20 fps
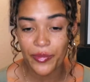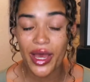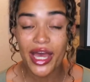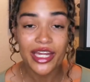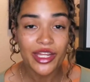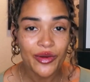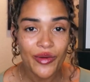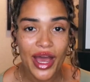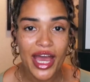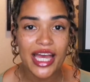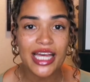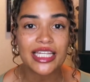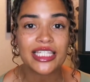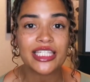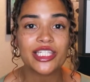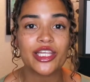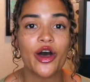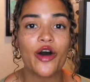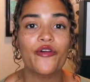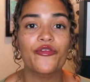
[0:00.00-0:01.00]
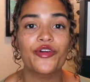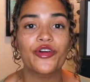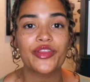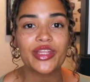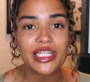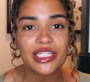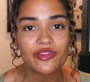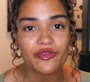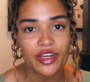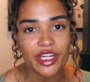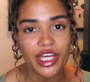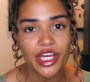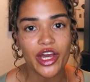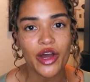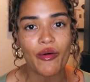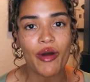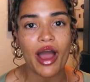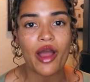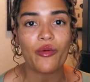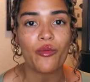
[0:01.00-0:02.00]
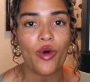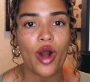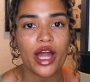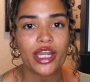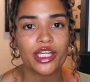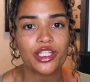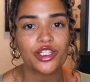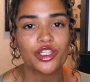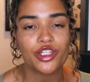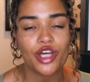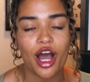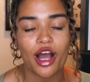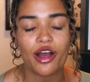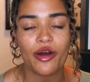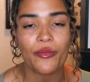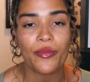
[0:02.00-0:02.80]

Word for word: But anyway, so for this video, I wanted to talk